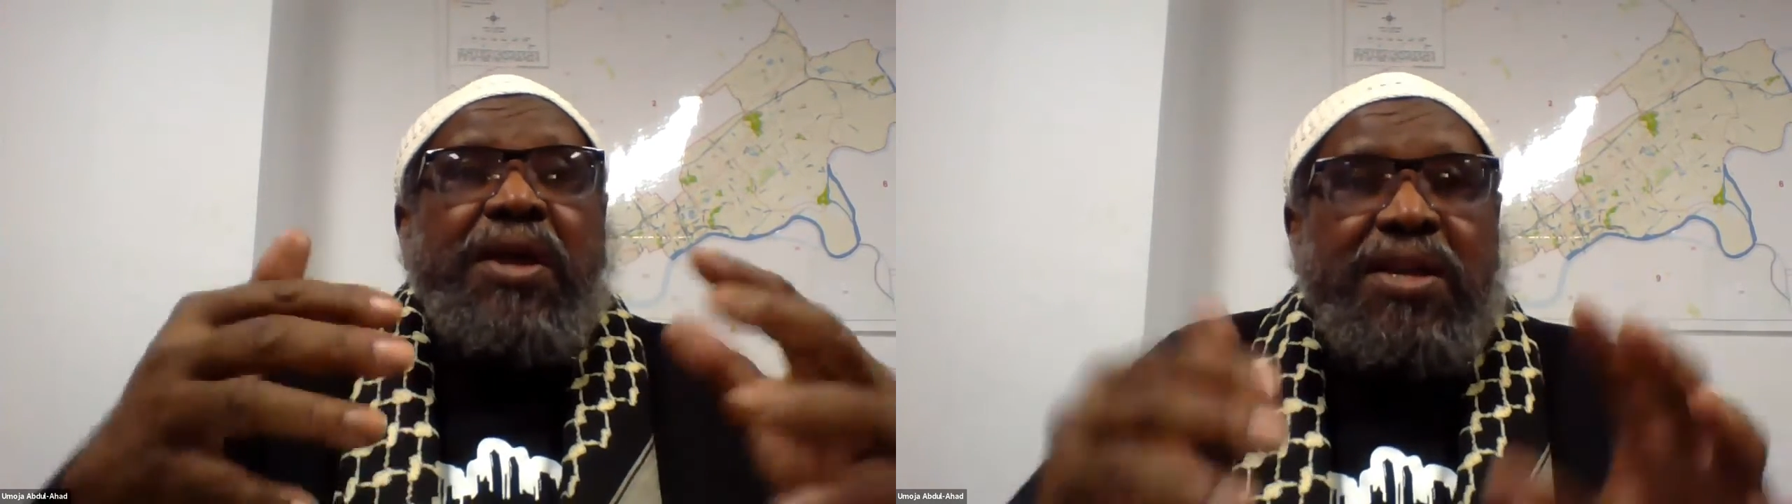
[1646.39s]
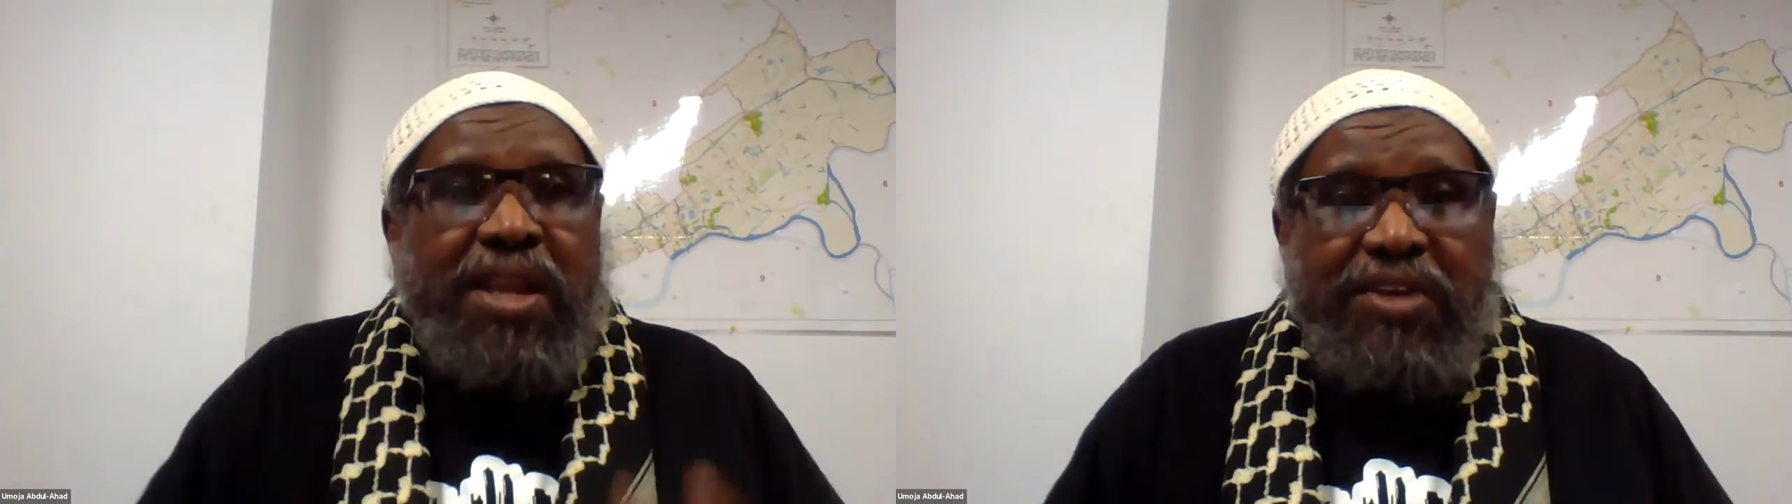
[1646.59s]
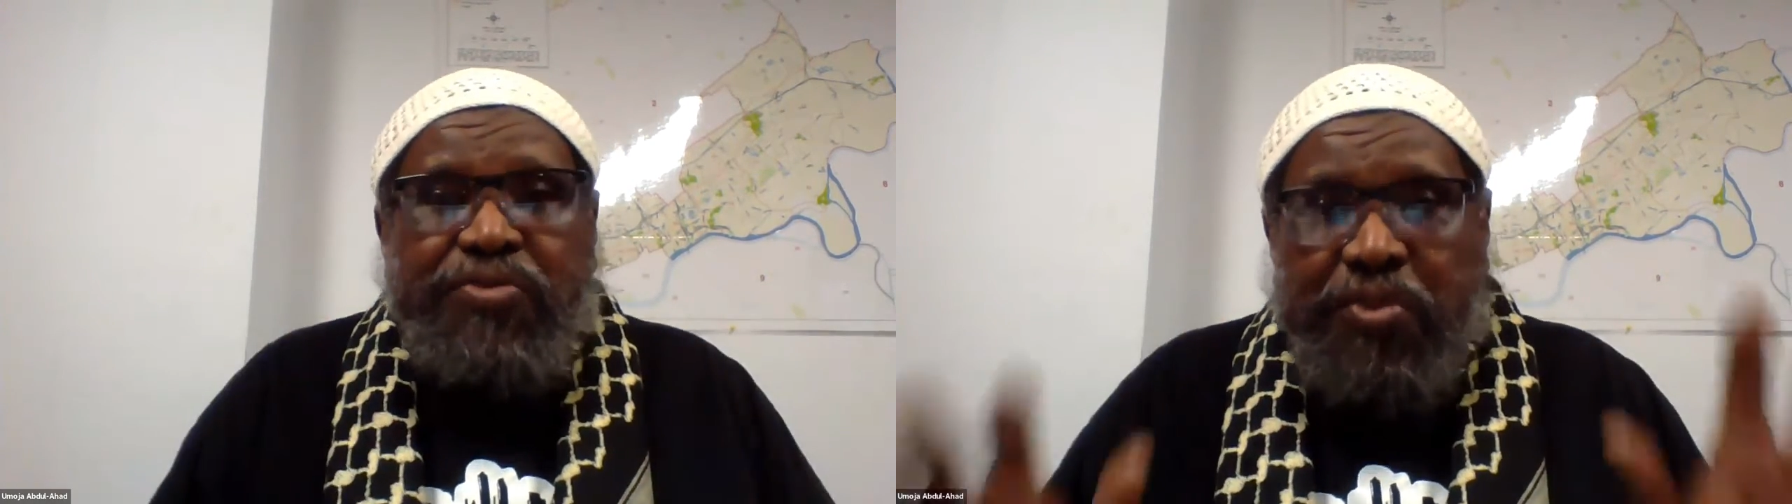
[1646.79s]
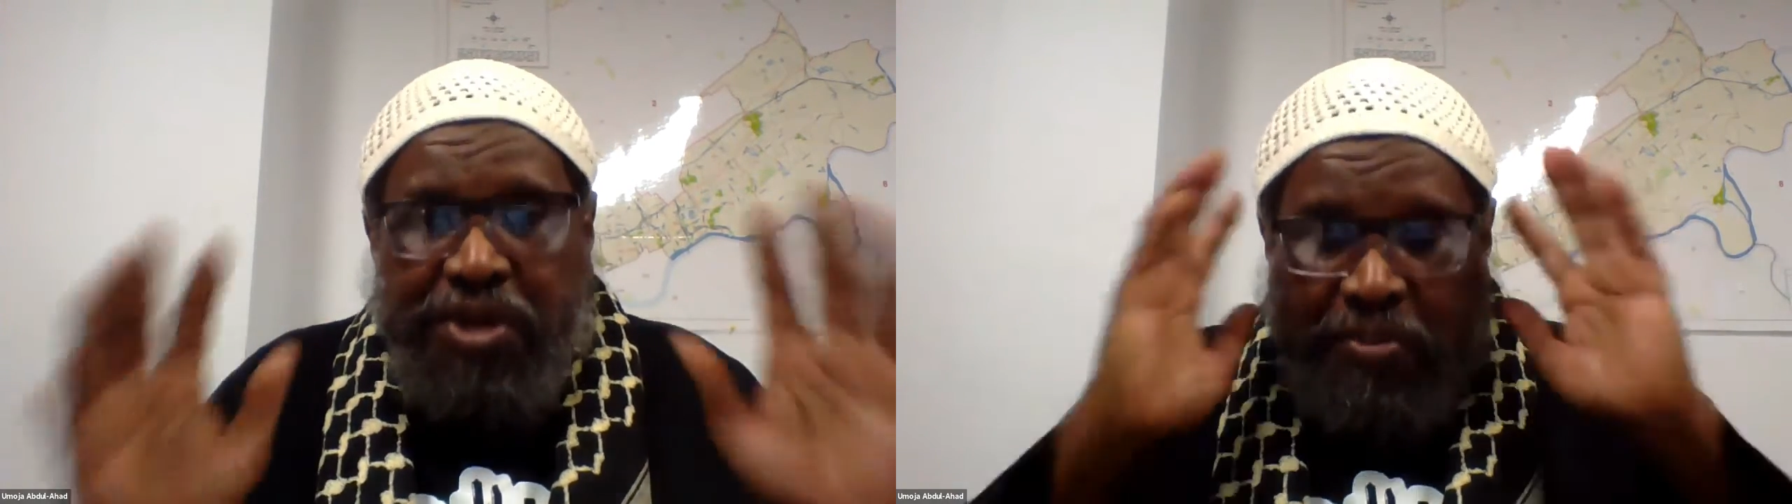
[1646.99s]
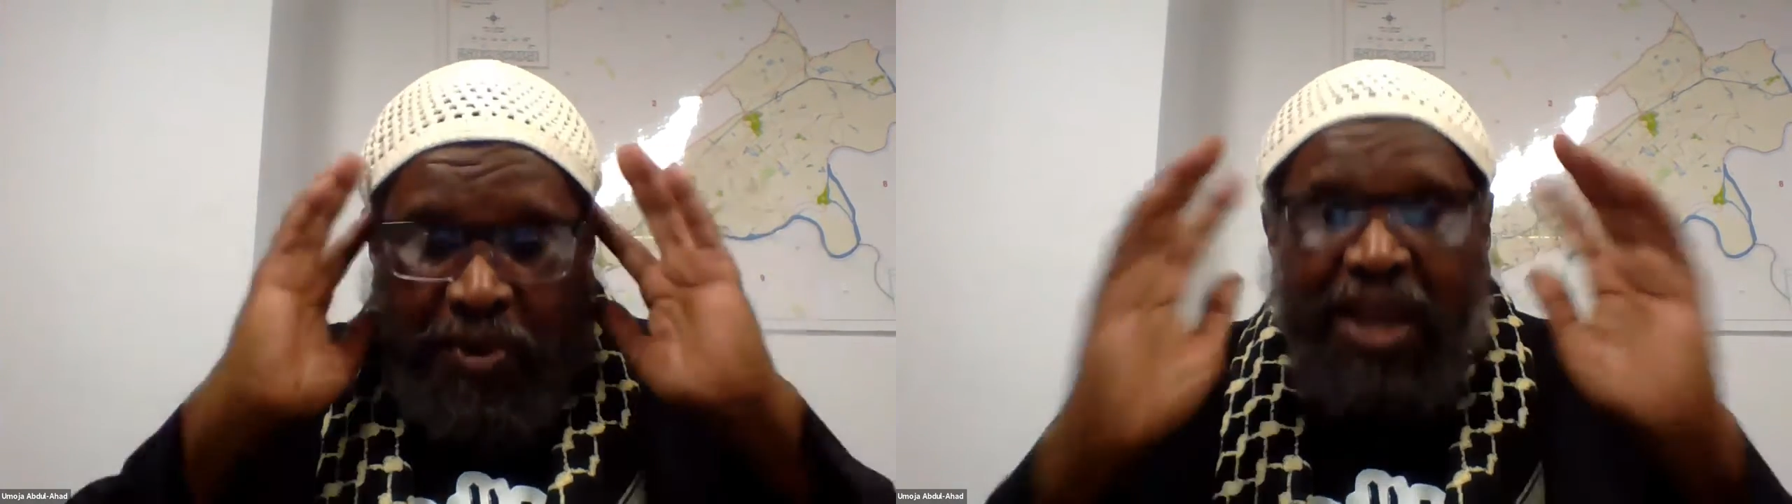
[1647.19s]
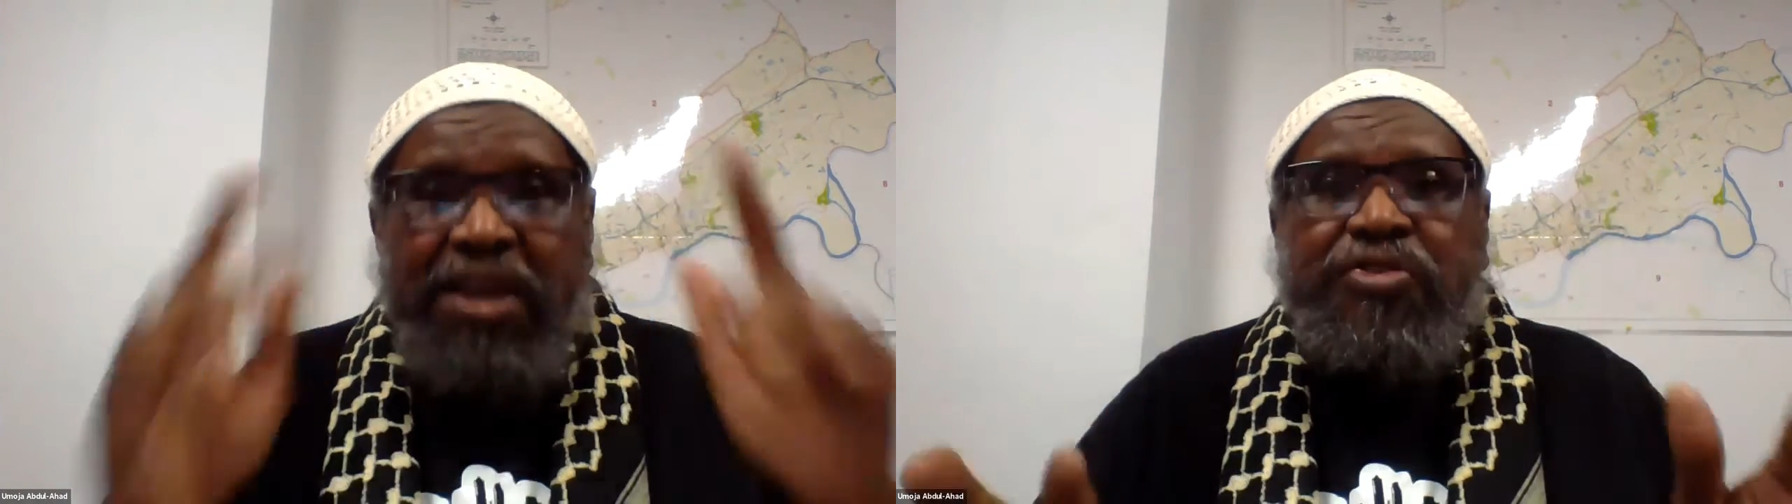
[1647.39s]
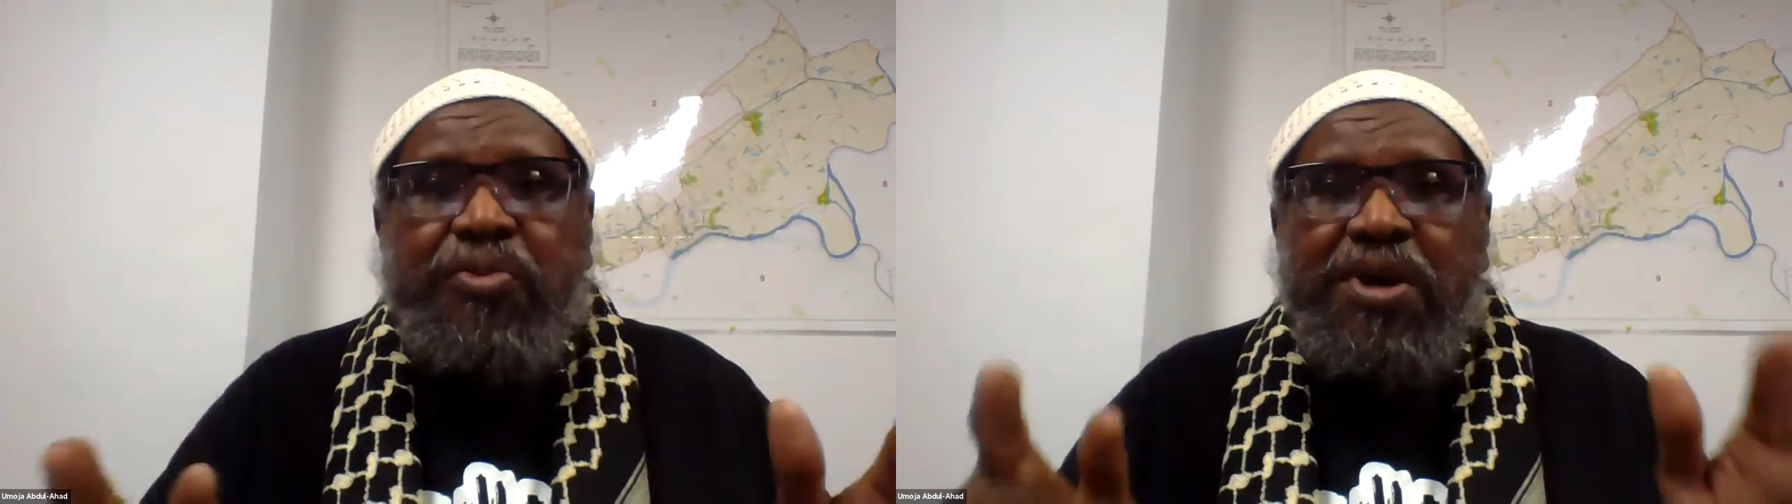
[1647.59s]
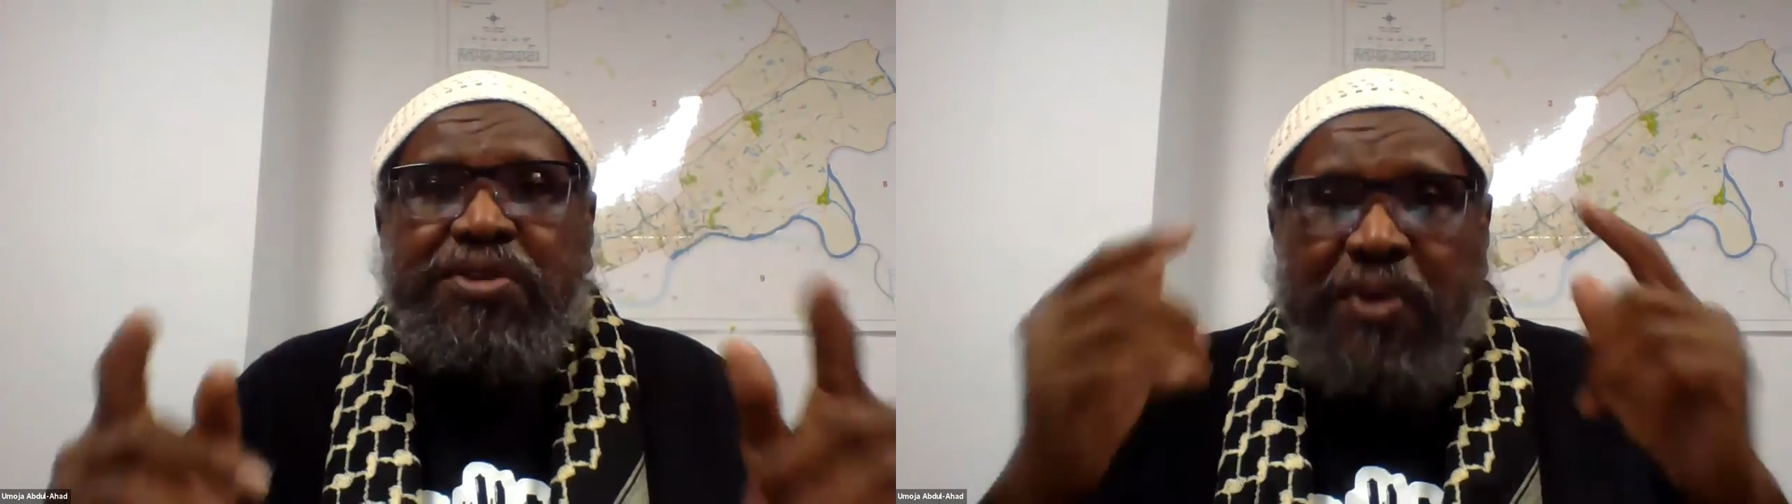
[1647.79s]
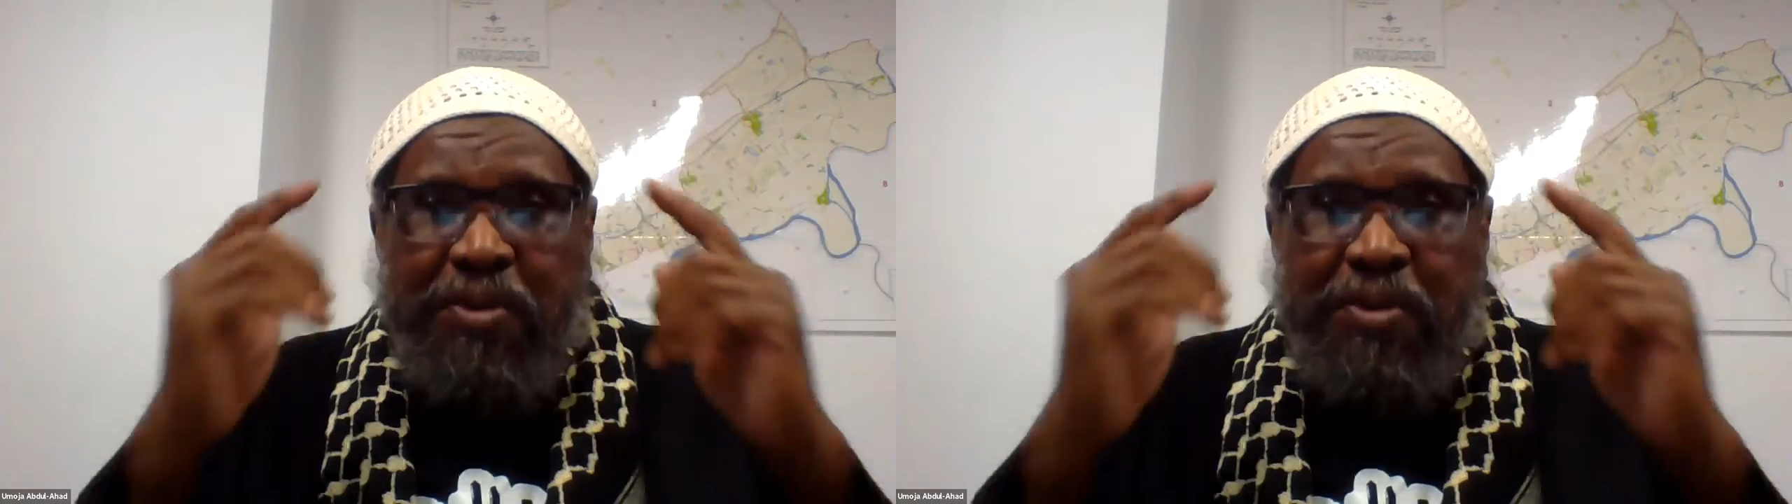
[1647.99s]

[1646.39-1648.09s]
the brain thrust,